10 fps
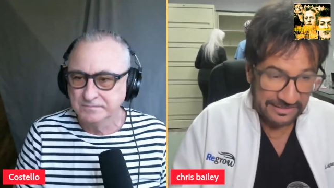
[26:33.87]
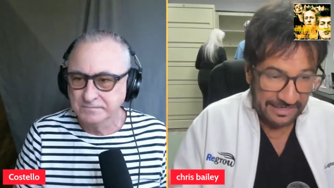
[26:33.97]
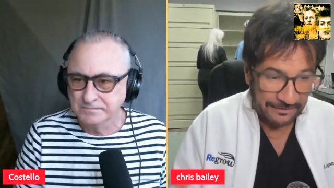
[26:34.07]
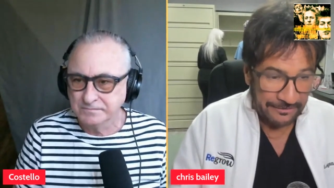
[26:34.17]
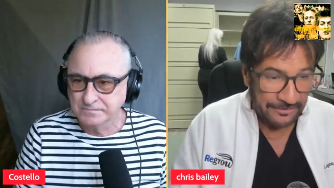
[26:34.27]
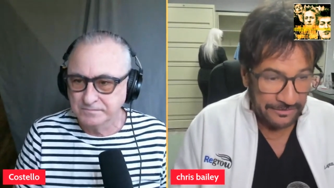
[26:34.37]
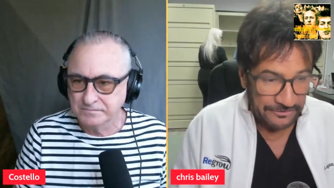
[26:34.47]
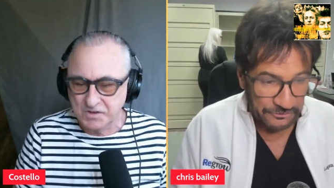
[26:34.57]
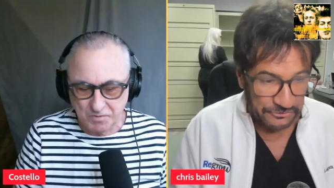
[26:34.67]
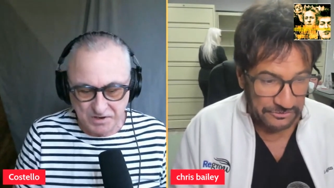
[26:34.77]
Speaker 1: guy.
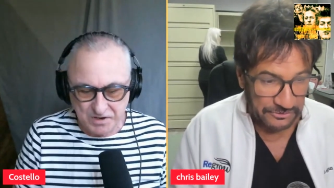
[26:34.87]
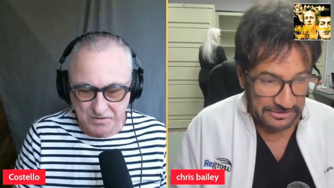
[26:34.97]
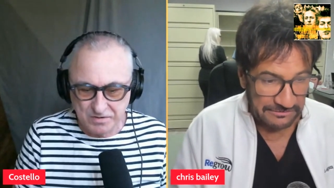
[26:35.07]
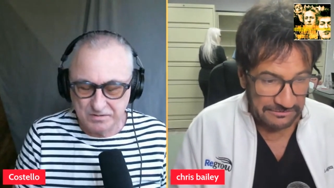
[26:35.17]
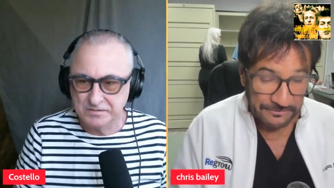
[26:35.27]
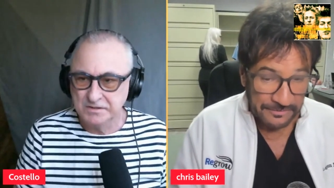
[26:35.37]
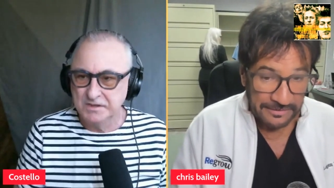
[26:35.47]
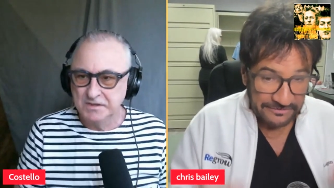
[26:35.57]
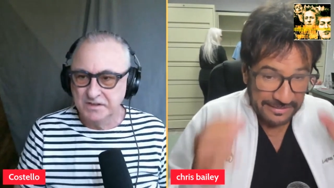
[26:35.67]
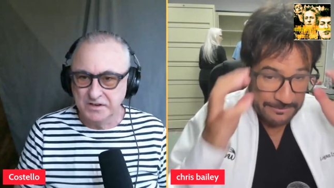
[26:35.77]
First well, you know,
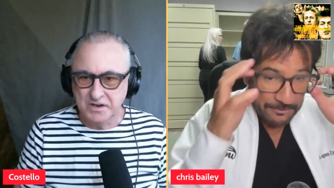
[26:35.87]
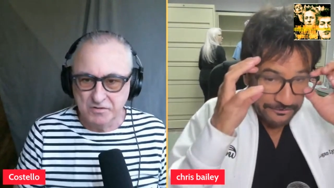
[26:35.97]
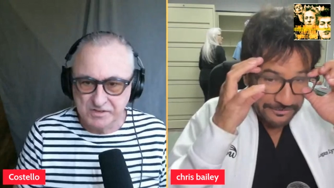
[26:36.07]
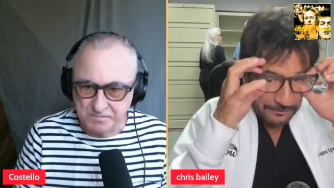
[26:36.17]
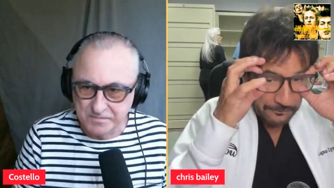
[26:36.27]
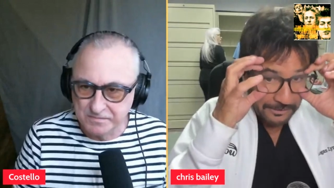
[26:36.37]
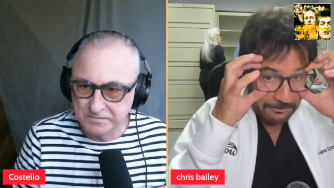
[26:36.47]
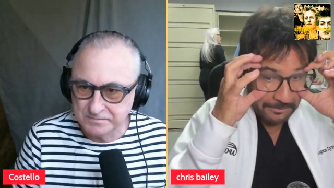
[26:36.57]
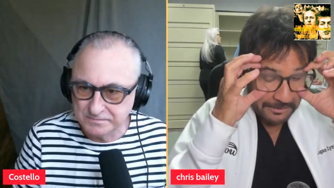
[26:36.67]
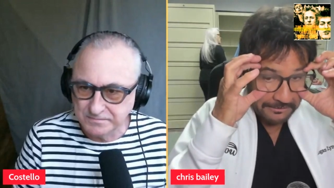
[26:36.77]
his eyeballs you know, really
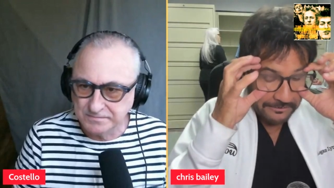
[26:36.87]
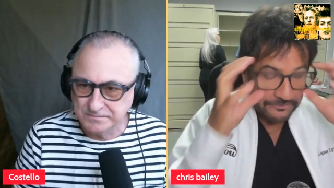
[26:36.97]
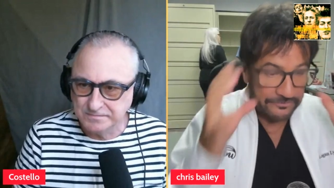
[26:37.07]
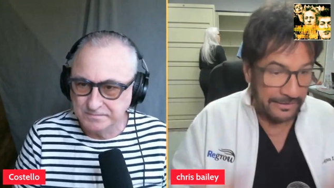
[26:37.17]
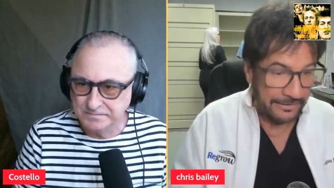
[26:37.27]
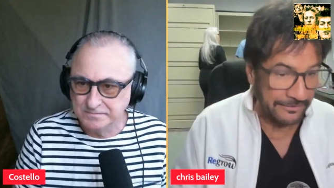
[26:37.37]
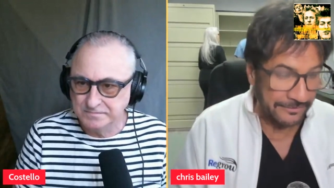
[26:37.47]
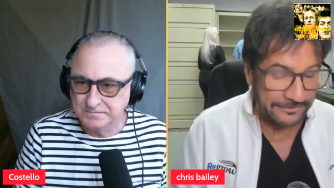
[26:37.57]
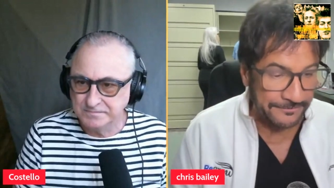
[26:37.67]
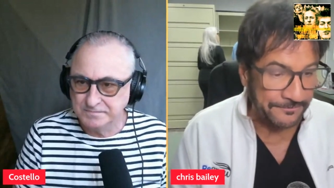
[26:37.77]
big. And so I don't know.
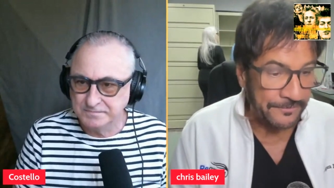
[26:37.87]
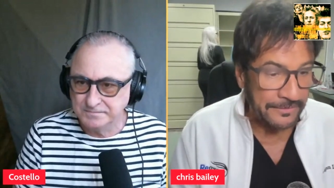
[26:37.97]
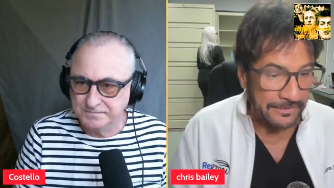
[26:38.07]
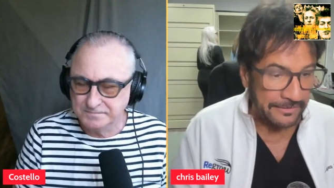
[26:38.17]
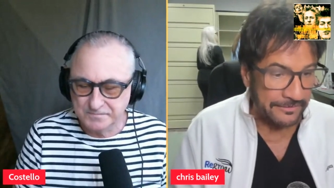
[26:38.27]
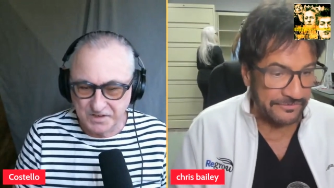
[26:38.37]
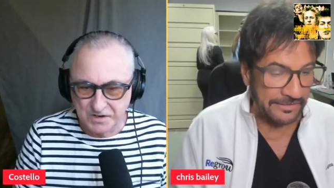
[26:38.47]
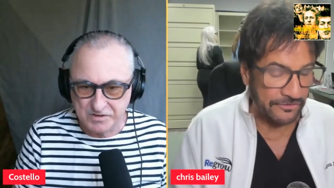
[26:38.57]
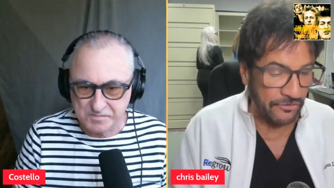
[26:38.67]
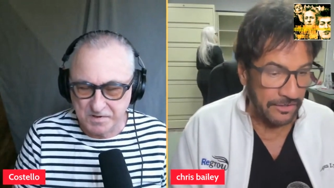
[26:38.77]
You
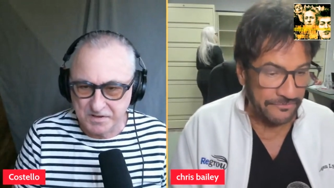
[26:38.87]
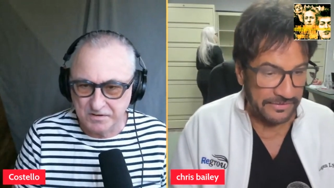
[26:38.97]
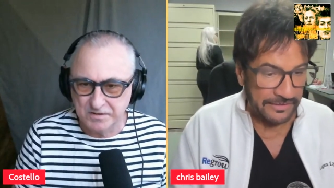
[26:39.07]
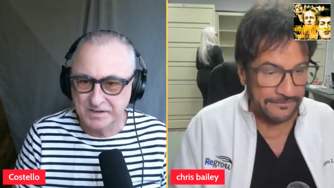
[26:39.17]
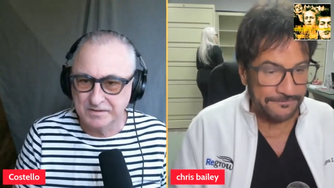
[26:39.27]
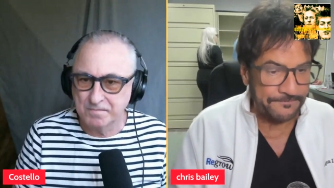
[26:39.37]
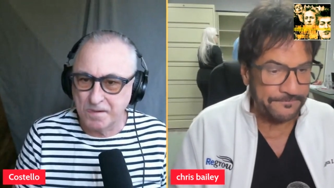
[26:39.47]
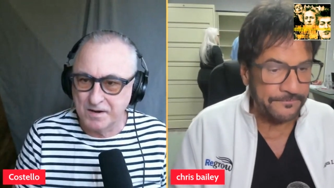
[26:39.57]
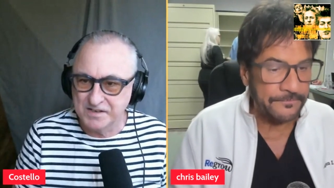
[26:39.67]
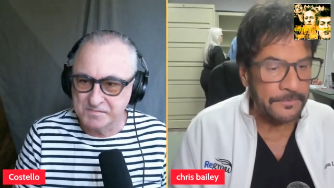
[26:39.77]
know, his mother,
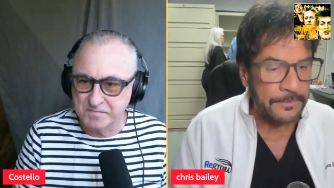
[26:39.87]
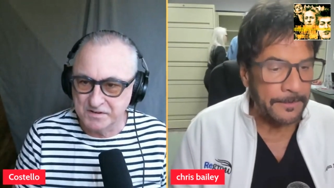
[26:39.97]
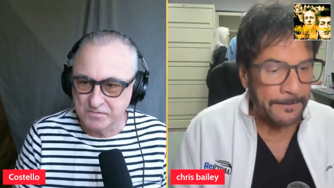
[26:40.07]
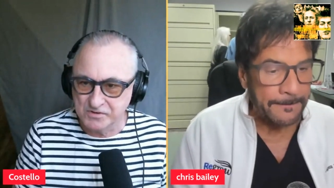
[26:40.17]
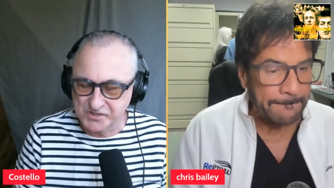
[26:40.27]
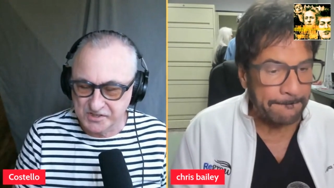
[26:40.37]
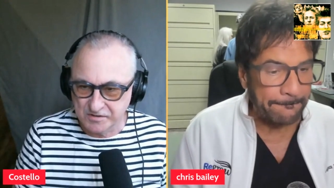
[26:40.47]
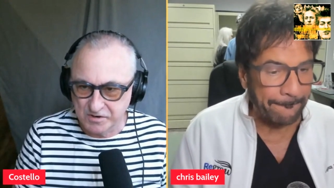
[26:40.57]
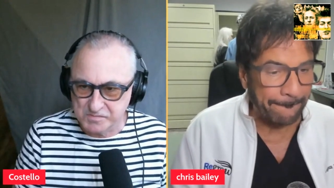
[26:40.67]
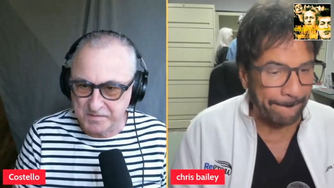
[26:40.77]
Speaker 2: his mother was uh,
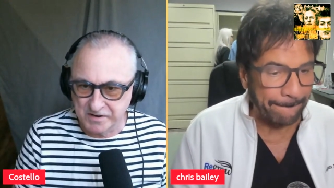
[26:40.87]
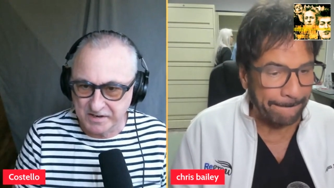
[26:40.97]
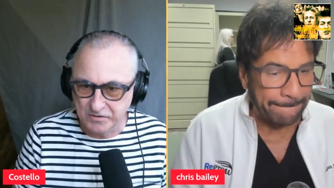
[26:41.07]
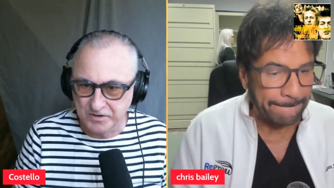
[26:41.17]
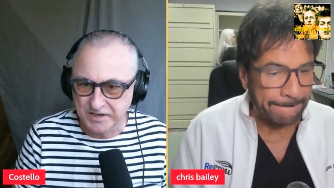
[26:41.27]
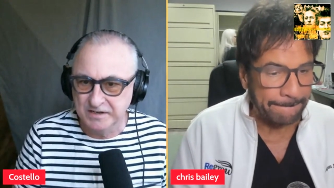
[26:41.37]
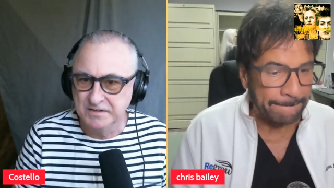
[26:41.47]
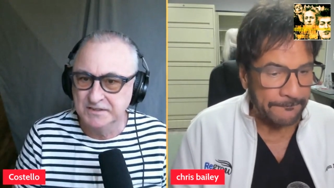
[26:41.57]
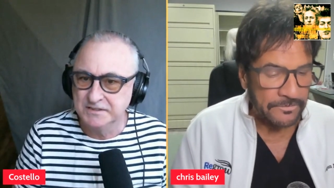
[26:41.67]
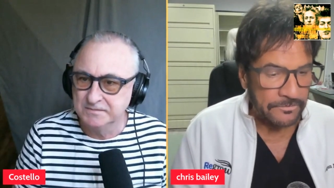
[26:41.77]
Rosemary Clooney.
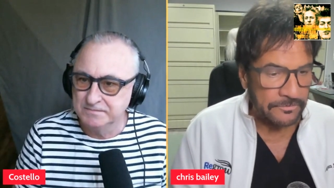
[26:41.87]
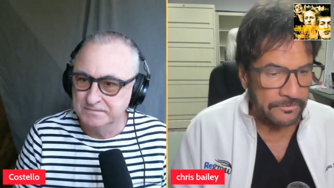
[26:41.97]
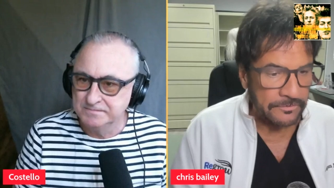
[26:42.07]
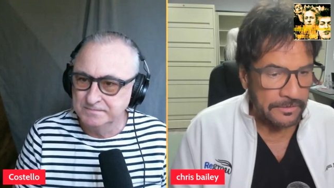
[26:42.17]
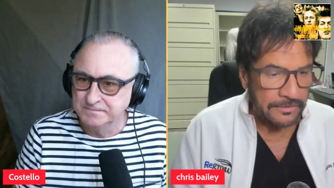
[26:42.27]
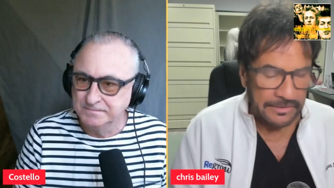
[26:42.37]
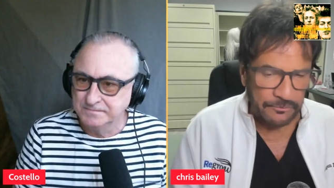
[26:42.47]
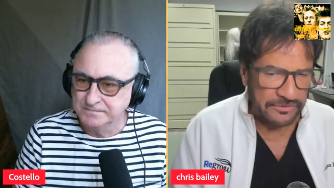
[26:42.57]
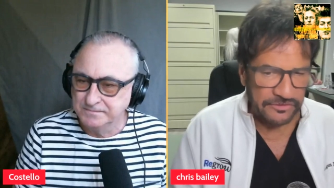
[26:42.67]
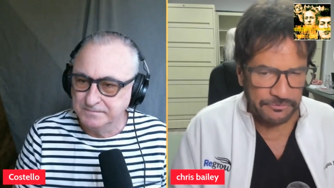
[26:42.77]
Speaker 1: That
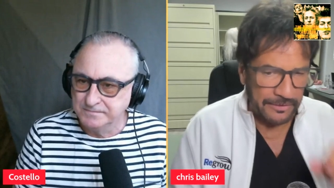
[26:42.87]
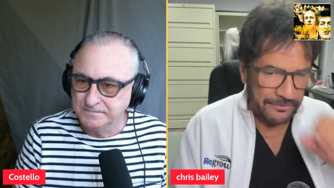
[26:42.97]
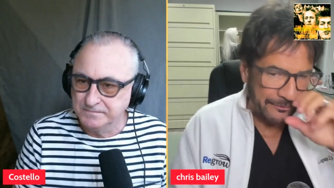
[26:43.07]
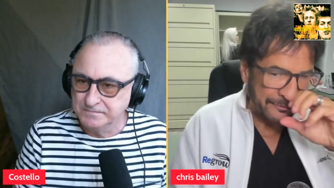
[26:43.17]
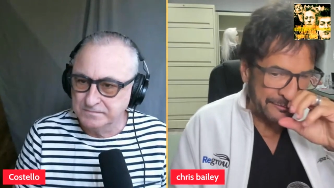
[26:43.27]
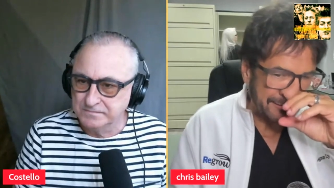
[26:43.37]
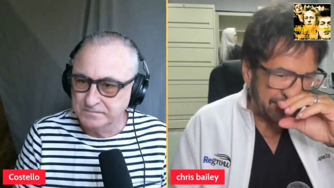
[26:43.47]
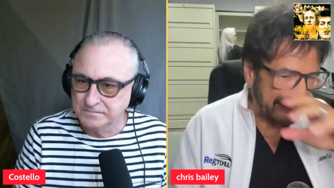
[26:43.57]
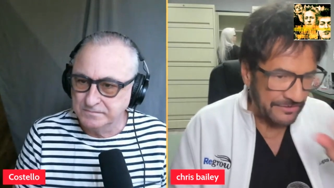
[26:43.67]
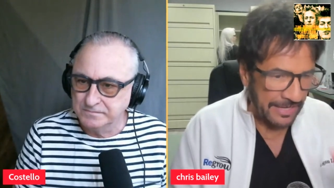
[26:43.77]
wasn't his mother. That was his,
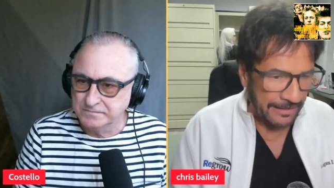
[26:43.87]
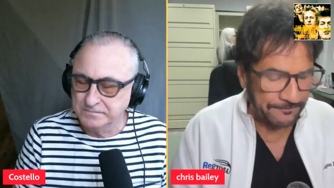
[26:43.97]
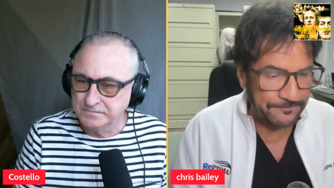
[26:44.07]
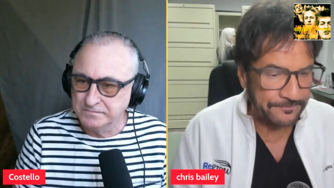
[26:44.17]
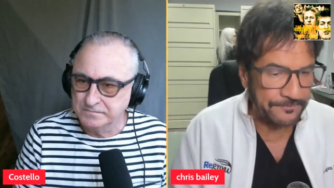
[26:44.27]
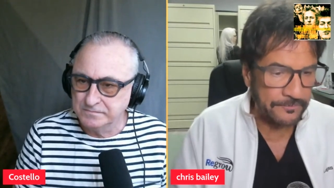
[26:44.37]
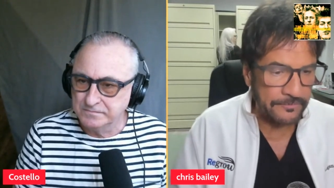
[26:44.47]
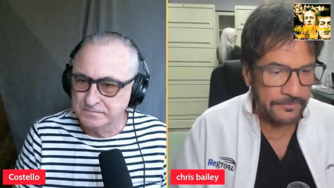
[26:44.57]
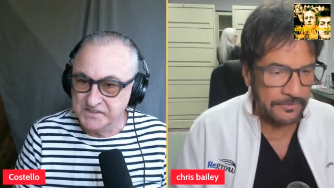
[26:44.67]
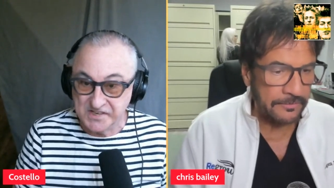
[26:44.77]
his aunt.
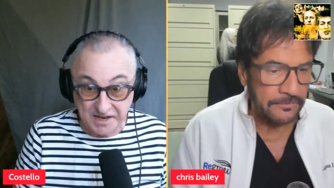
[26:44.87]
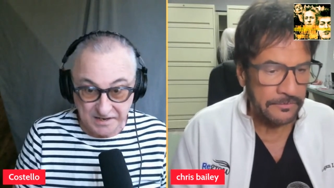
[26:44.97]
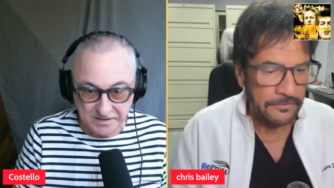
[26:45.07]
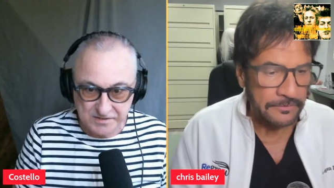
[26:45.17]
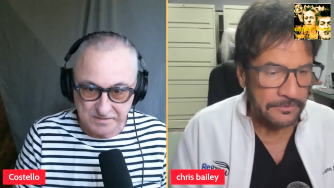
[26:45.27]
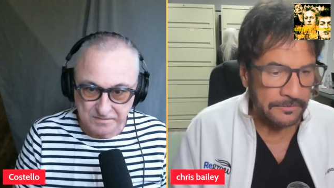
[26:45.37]
Speaker 2: His aunt.